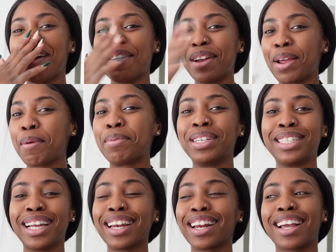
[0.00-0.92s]
I really
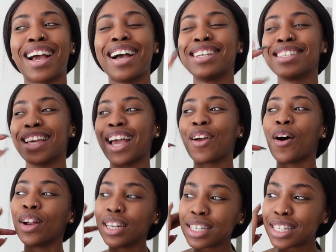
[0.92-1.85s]
appreciate it, guys. Like,
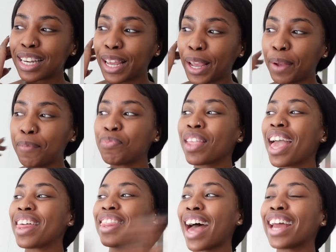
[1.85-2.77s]
honestly,
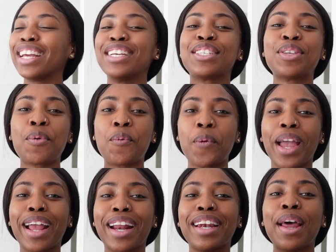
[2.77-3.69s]
that is the
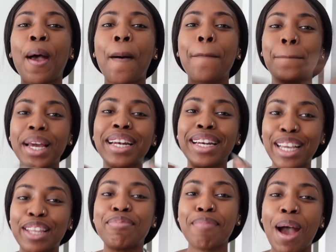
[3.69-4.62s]
wind
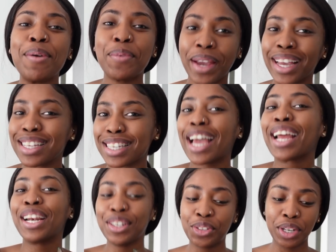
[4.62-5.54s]
beneath my wings.
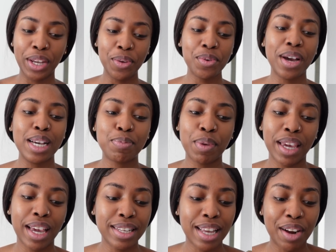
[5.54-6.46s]
Like, literally, you guys
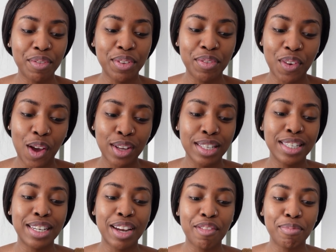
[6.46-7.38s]
being excited for the vlogs
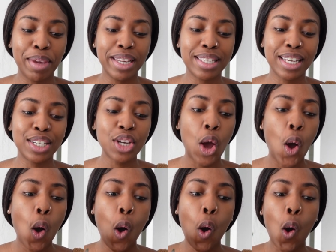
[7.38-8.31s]
and stuff makes it
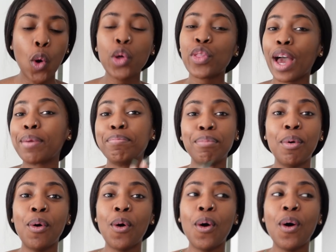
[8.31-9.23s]
all that
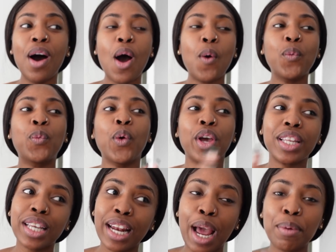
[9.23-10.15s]
more
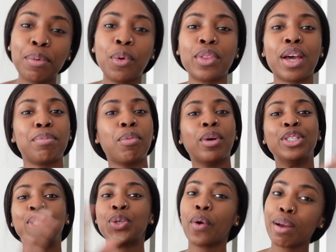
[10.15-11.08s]
worth it and all that more
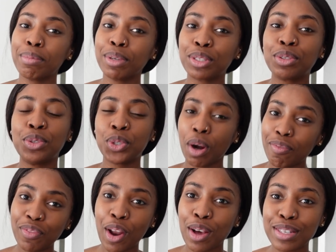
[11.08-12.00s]
enjoyable to
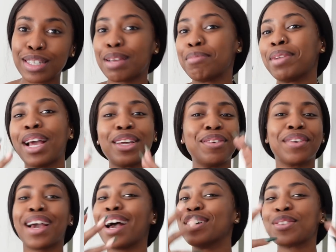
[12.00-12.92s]
drop vlogs, because I'm like, you
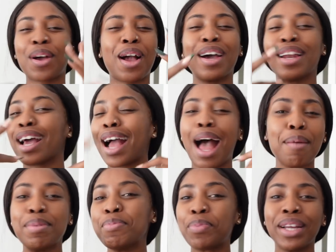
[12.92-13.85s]
guys are gonna
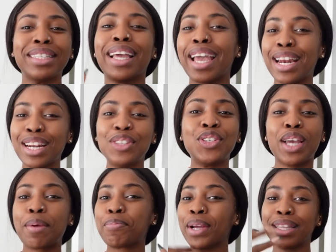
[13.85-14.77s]
come and bring the energy
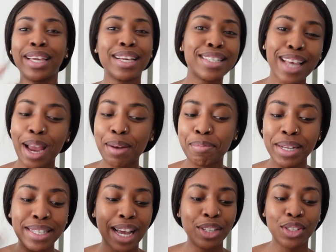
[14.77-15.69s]
and bring the
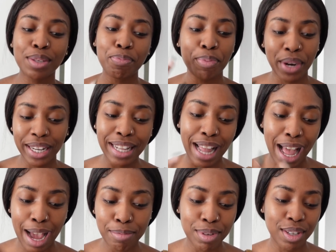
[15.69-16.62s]
excitement and just bring the
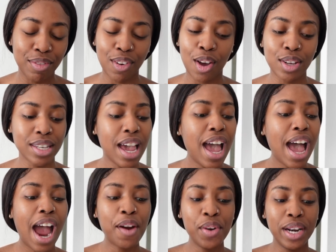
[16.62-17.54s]
hype to the vlogs.
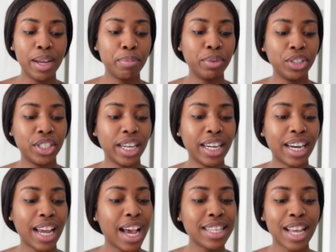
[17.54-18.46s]
I really appreciate
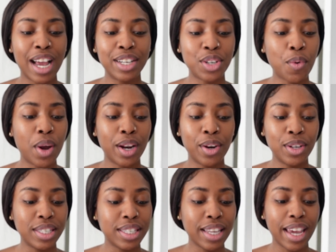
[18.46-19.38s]
it, guys. I don't want to
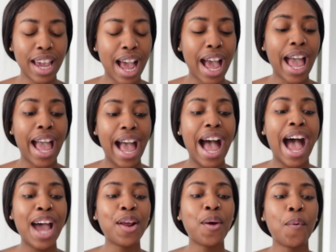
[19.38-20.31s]
not say,
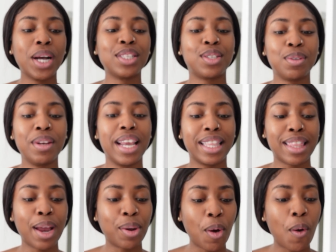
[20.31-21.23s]
I don't want to let
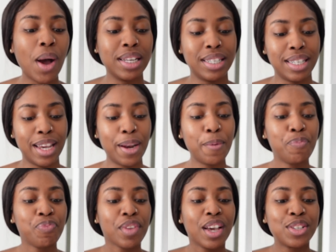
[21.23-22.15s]
that go unsaid.
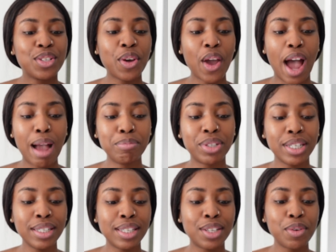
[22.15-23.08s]
So yeah, I'm
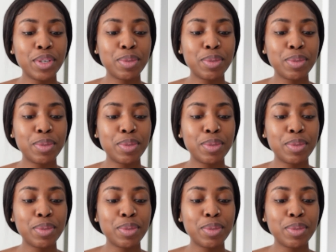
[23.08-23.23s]
just